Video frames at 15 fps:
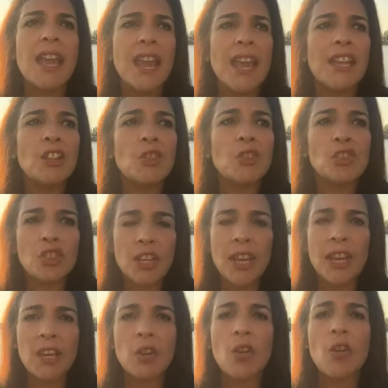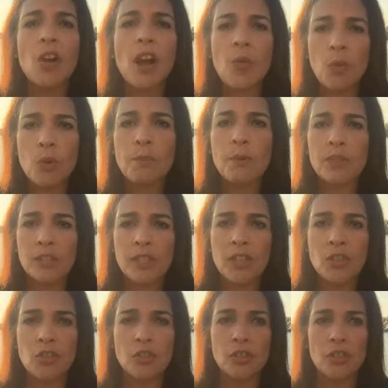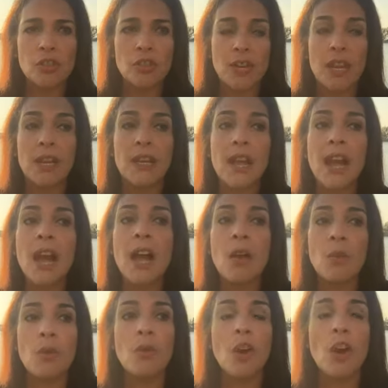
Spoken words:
and to shake our positions today in how